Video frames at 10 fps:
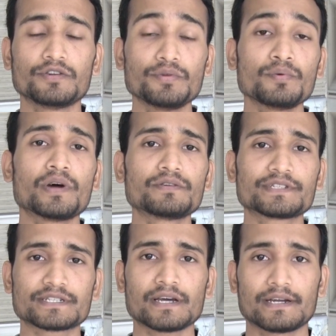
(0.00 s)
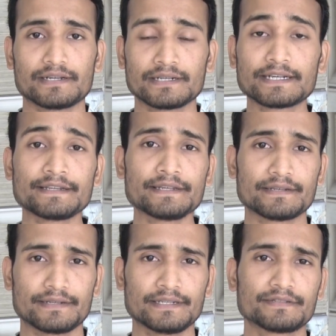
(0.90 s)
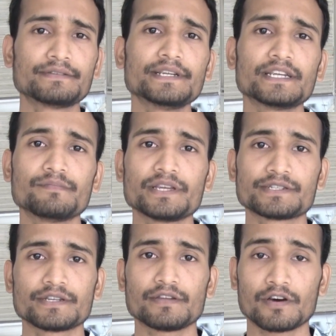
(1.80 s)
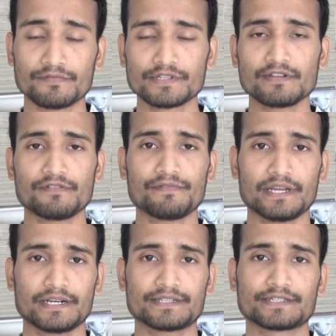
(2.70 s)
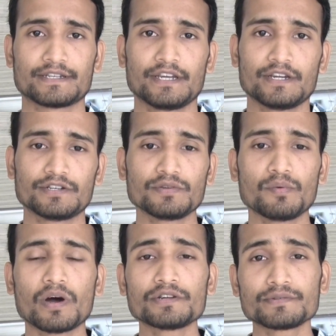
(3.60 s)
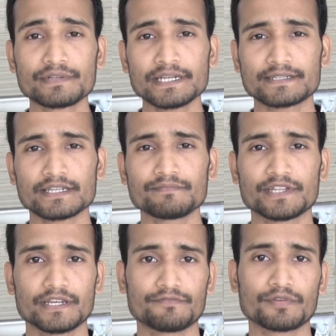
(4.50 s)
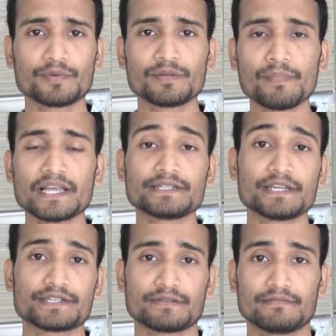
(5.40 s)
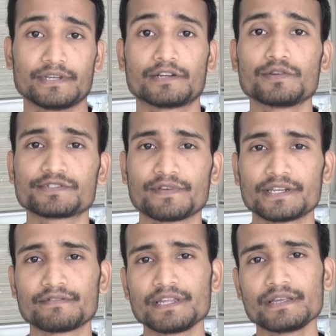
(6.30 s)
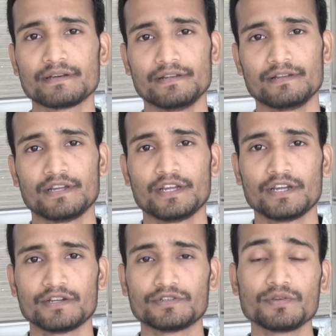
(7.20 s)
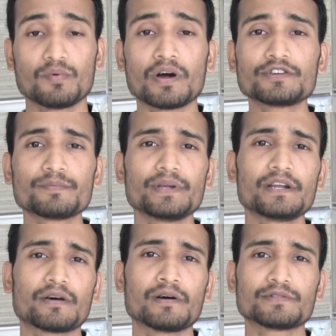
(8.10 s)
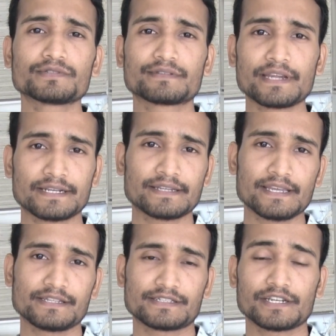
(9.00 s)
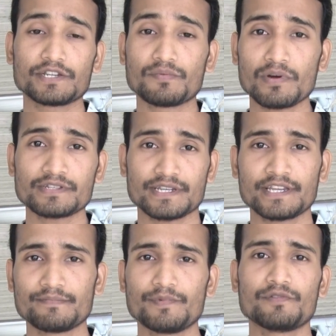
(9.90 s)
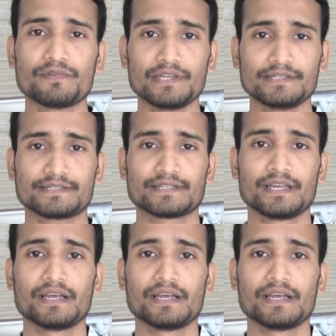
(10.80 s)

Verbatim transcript: Do you want to start a career in three D animation or visual effects? Do you want to create something from your imagination that looks very real? Do you want to build all those great things that you watch in movies?